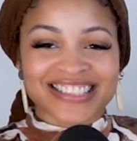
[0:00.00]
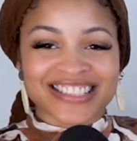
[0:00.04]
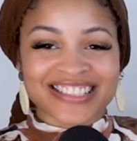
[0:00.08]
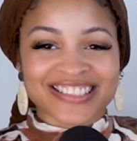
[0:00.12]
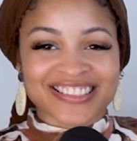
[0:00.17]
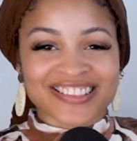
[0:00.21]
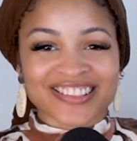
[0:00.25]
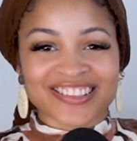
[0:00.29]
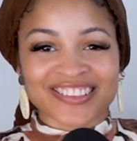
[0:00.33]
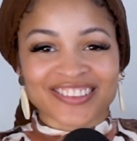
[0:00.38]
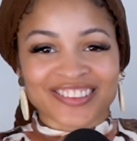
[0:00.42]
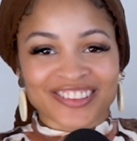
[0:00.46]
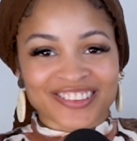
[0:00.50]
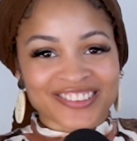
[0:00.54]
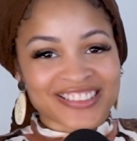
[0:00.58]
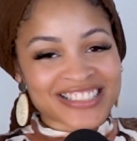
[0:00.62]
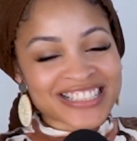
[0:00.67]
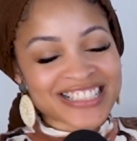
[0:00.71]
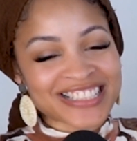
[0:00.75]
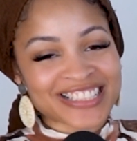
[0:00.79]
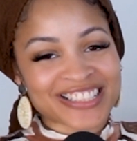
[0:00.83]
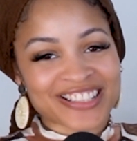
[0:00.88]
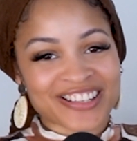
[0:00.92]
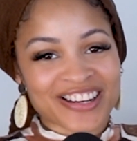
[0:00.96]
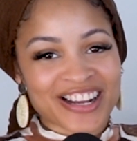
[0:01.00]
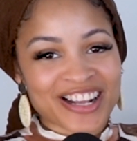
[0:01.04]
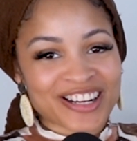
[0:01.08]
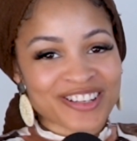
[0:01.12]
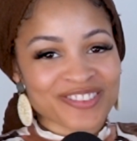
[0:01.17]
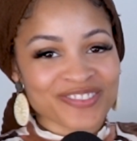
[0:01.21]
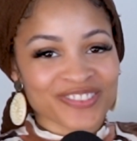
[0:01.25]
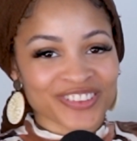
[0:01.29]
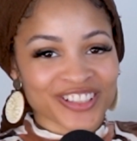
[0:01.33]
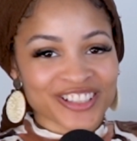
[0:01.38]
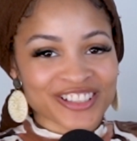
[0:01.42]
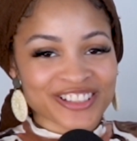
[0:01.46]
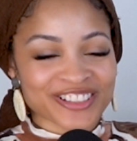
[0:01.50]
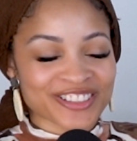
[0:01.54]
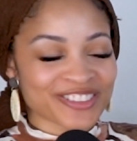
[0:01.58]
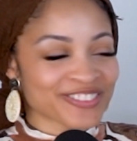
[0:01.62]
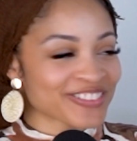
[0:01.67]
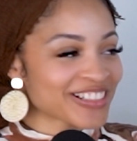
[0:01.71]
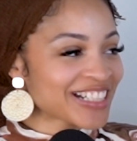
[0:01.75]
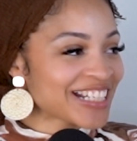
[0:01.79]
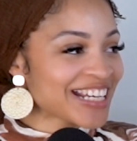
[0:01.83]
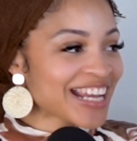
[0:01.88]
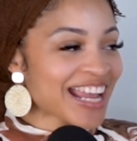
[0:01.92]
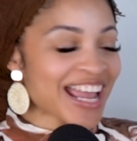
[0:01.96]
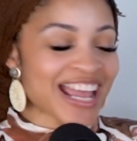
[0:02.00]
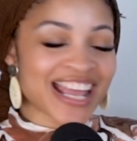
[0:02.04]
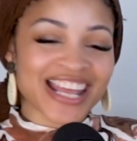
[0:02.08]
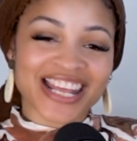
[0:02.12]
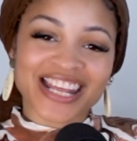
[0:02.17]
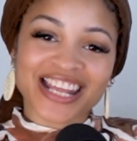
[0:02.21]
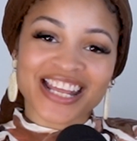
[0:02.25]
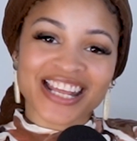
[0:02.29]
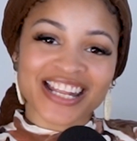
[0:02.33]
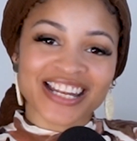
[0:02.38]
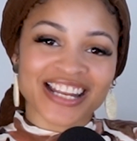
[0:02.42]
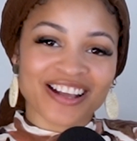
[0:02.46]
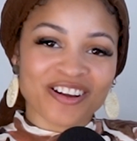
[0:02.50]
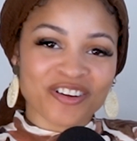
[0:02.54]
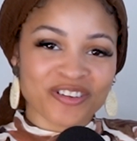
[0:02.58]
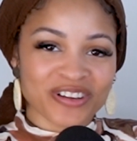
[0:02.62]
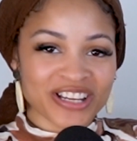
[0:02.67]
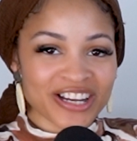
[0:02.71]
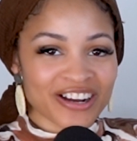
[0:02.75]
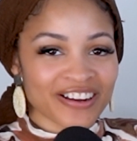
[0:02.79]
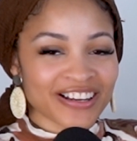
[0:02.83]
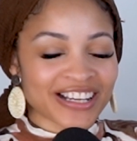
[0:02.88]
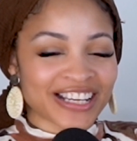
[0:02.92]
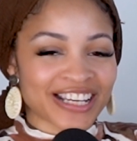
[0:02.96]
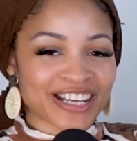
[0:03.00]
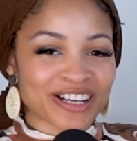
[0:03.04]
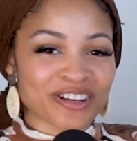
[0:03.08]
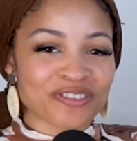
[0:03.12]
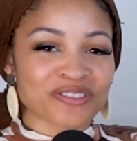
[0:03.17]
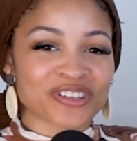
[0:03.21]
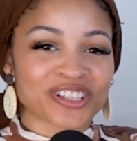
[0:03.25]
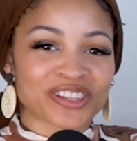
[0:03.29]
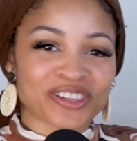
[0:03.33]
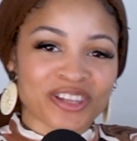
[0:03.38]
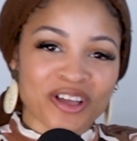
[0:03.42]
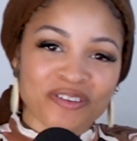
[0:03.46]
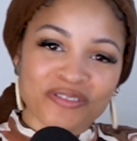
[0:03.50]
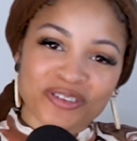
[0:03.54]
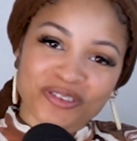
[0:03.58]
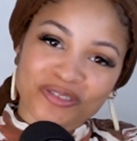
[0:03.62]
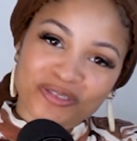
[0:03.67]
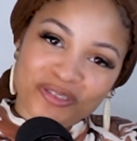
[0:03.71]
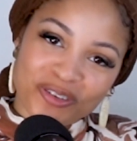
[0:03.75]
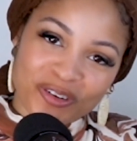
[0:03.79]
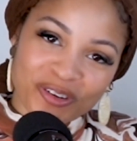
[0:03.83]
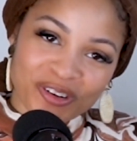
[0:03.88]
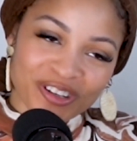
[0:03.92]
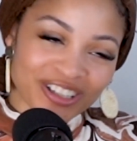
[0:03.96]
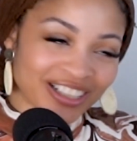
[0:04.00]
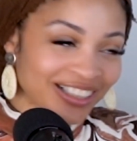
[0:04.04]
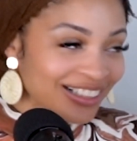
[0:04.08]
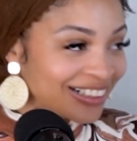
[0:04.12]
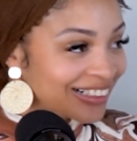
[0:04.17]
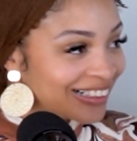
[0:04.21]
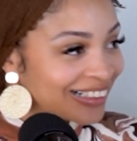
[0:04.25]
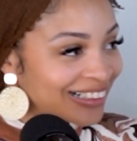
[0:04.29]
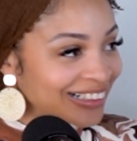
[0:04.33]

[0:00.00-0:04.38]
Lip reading: it's our 13-year anniversary, and we are here with Love and War.